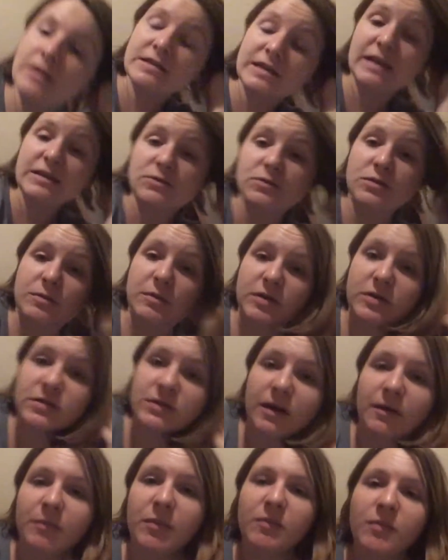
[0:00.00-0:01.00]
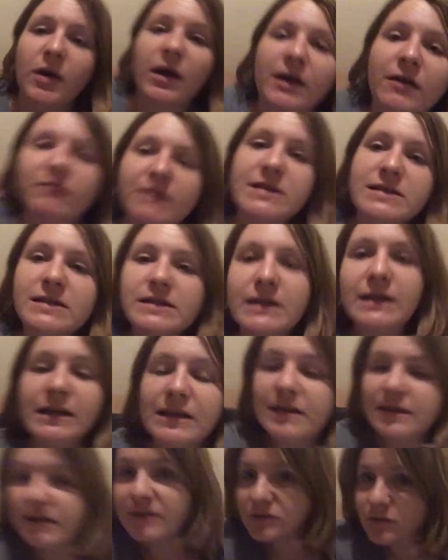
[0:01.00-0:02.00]
So that's all the books that I've been buying
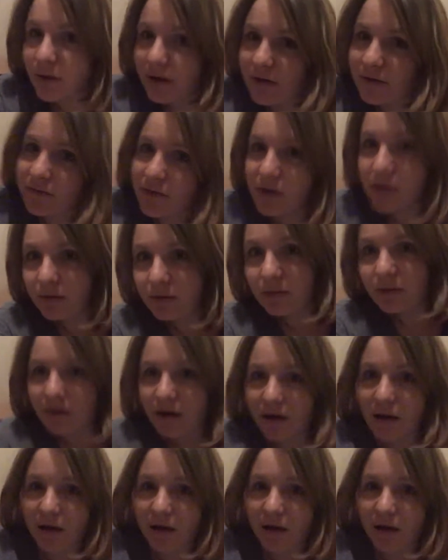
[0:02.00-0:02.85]
recently. There's quite a few.